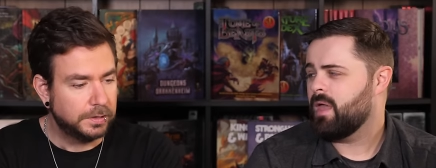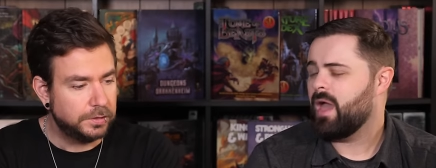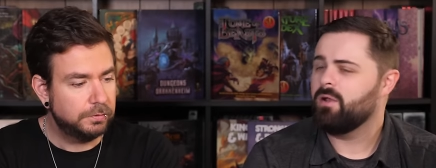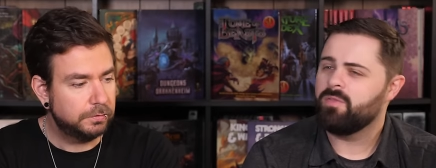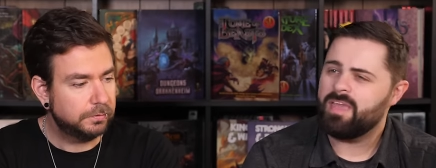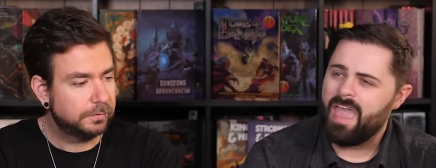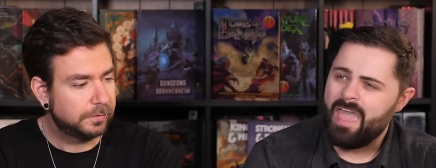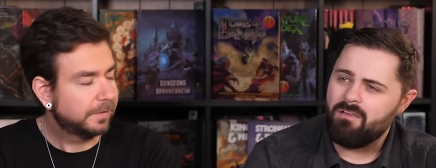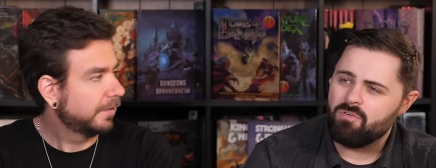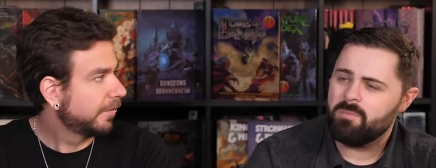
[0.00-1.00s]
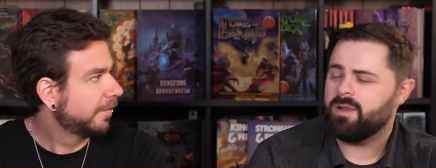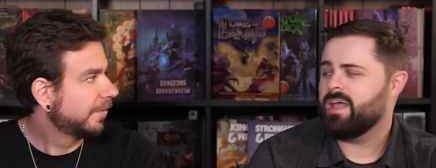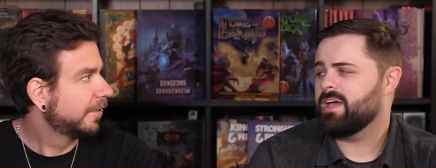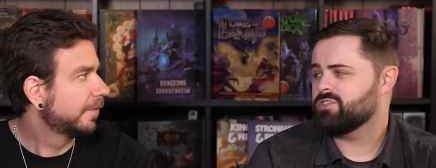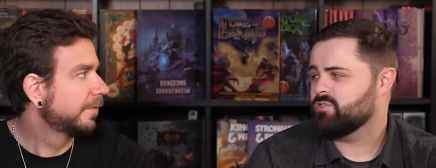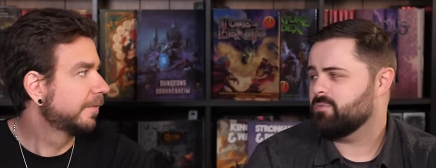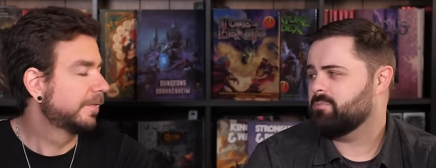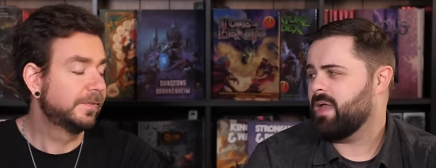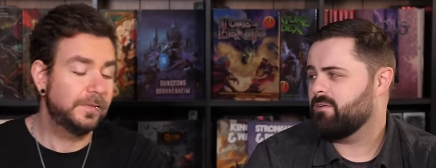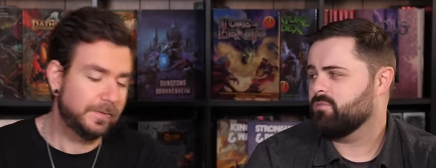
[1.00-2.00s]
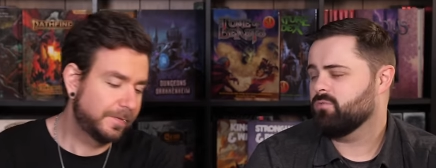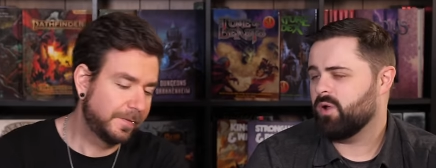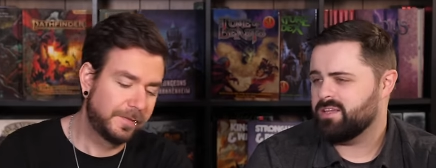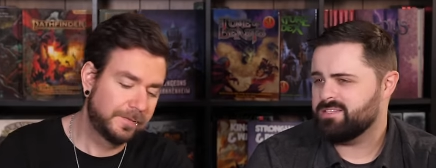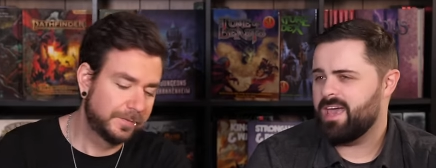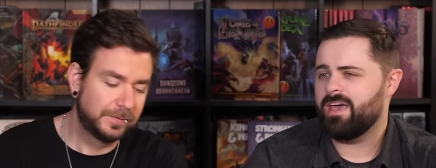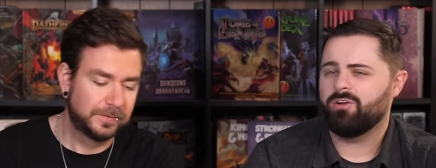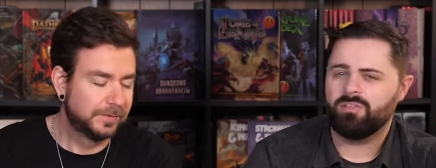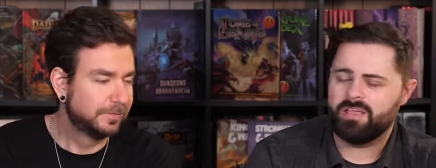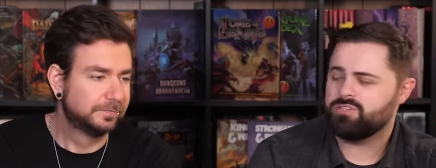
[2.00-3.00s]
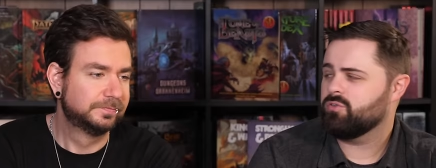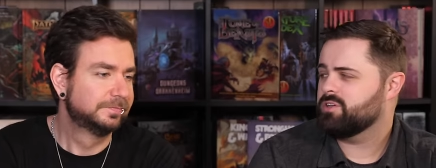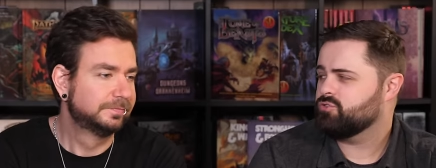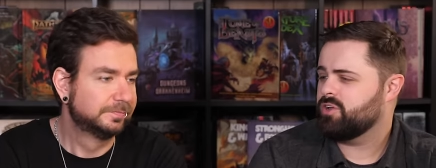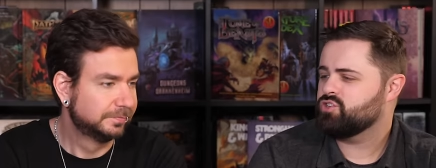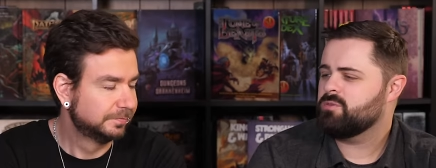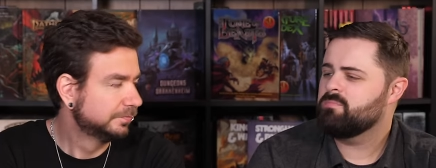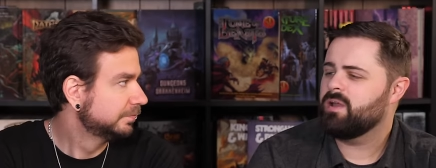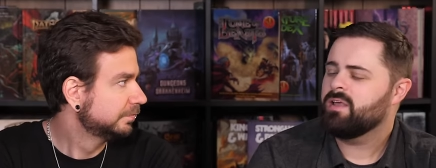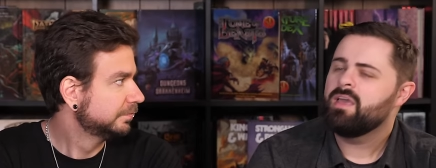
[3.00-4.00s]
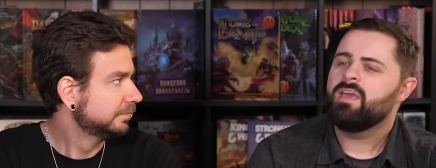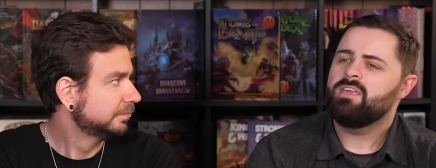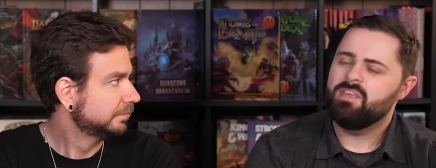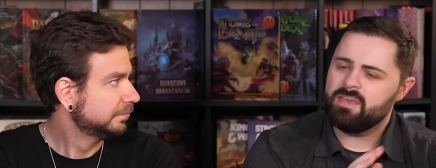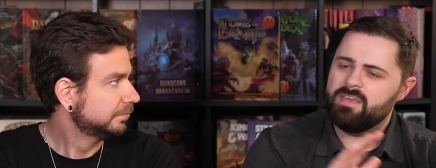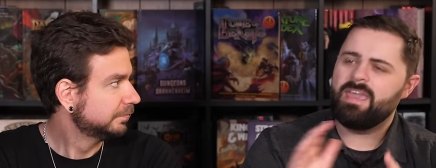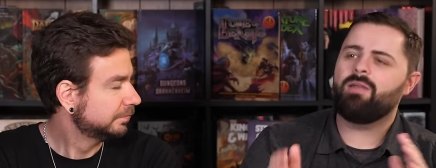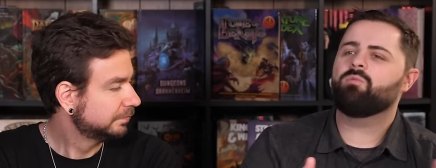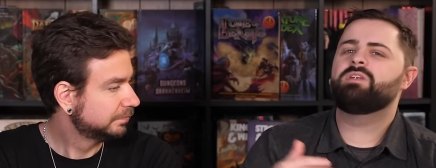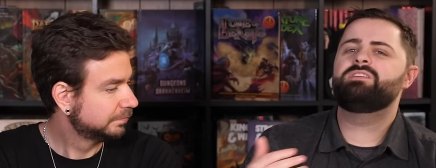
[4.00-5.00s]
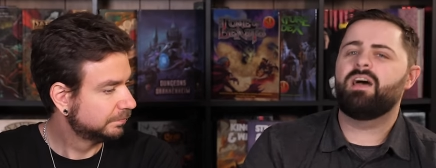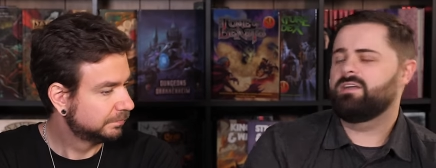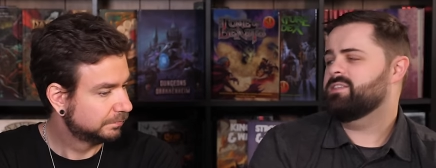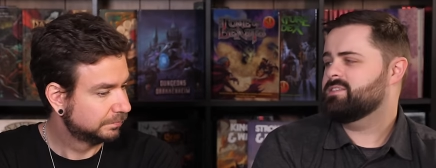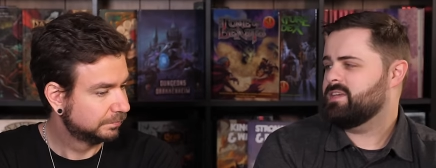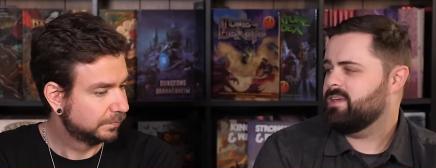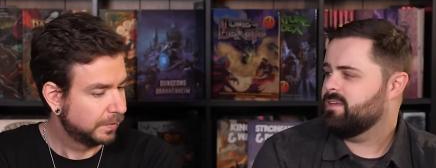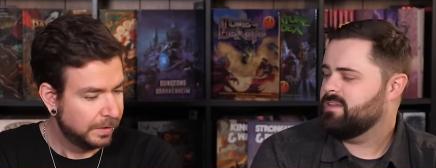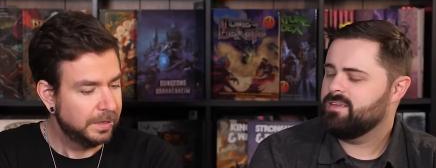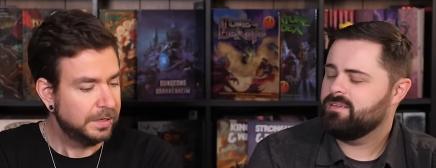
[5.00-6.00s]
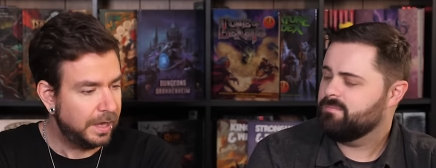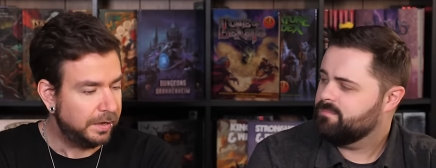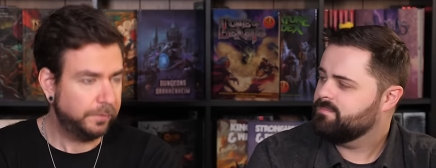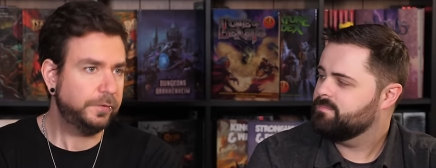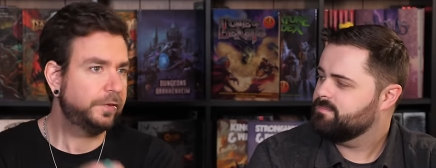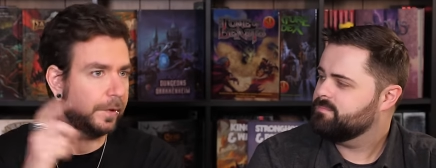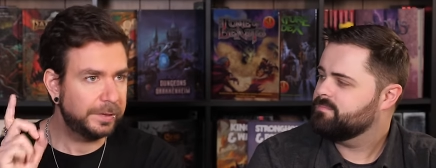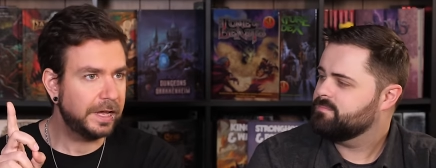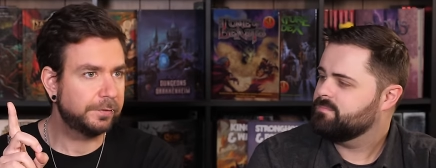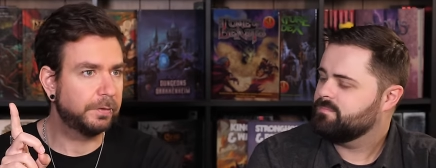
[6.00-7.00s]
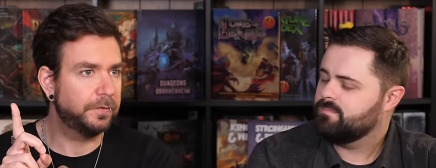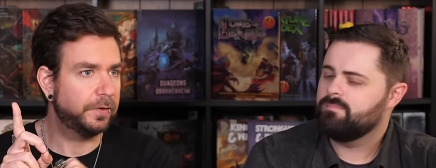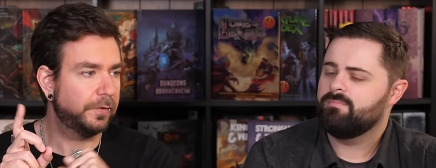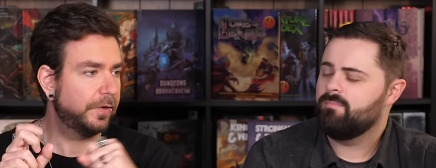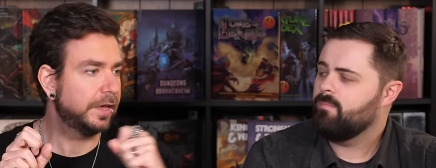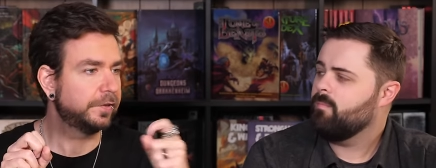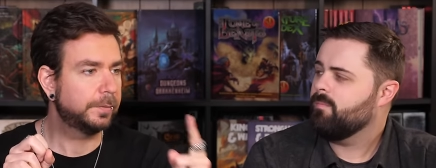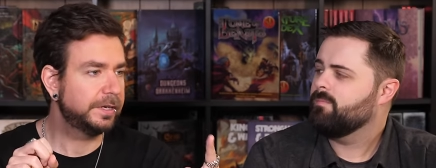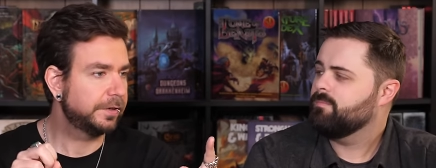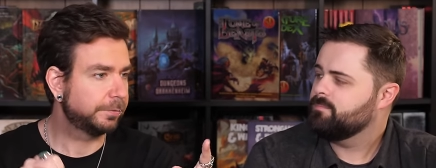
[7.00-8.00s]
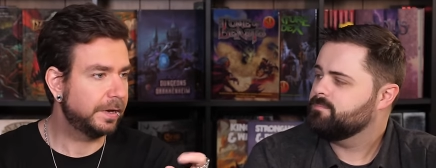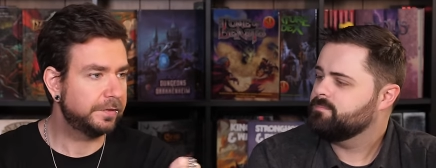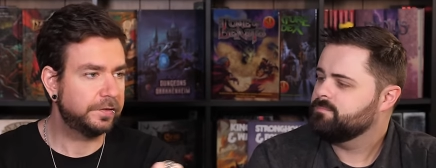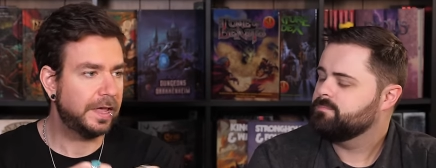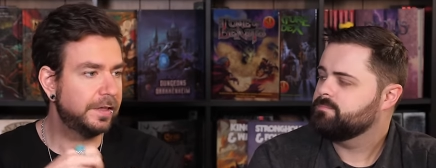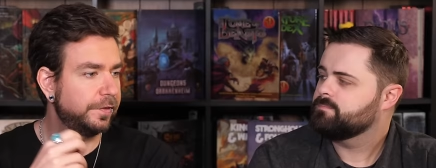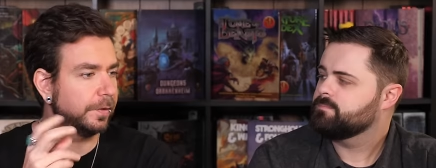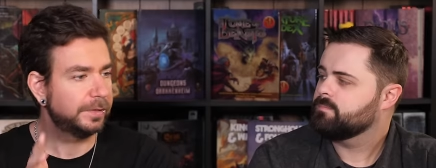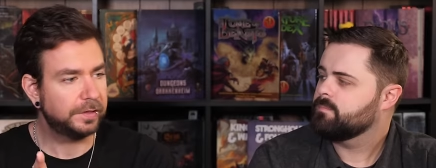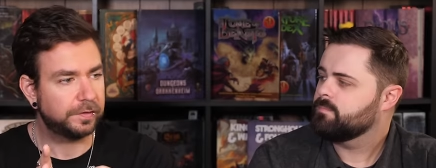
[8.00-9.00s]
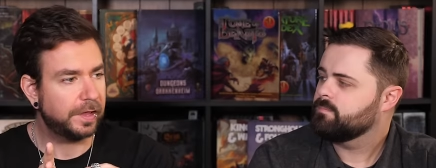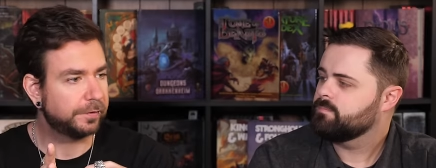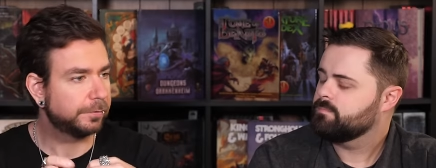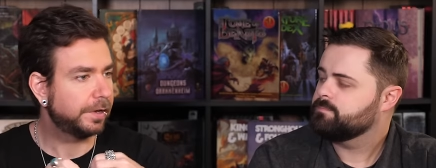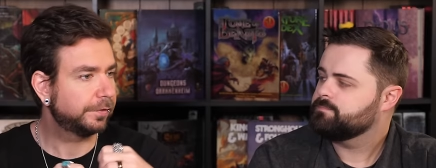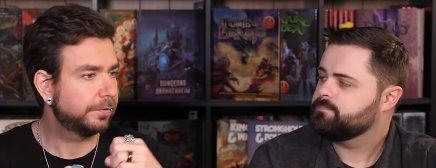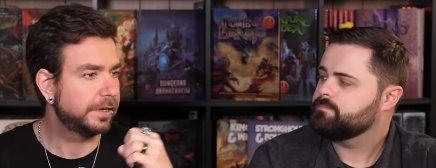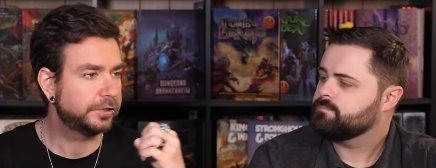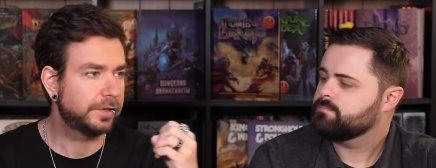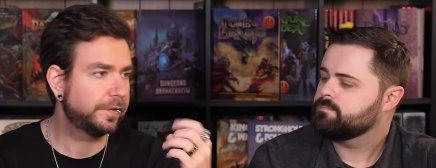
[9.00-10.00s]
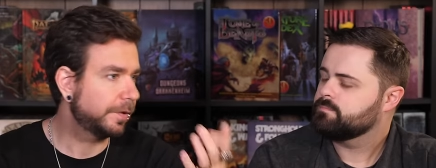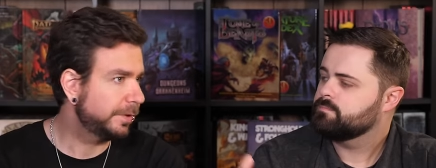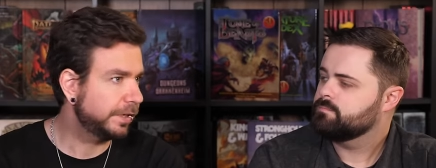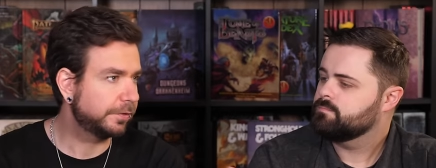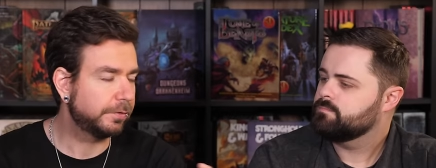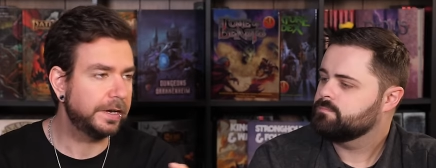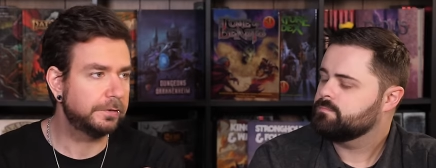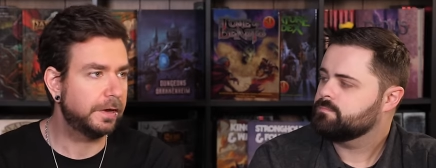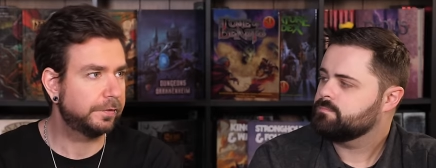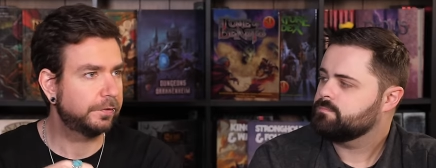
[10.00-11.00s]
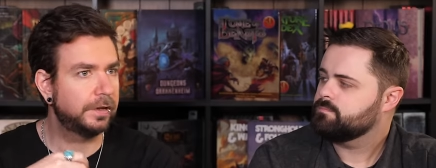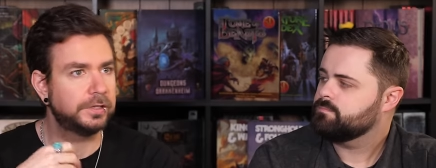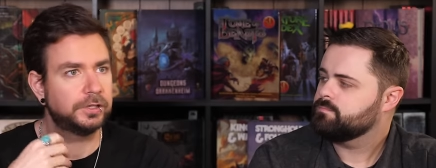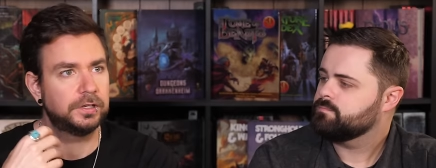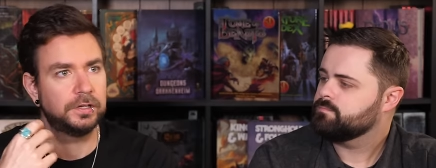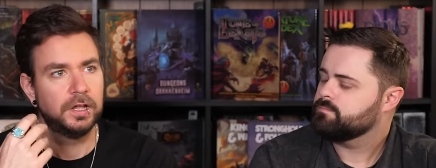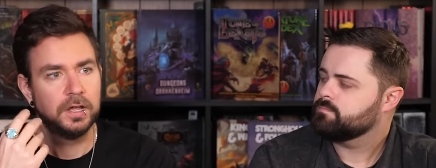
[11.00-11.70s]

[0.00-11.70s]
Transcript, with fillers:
Speaker 1: You, I don't think everybody has to have raised dead or lesser restoration, but you get redundancy.
Speaker 2: Yeah, if somebody has Revivify, somebody has raised dead, somebody has lesser restoration, somebody has greater restoration,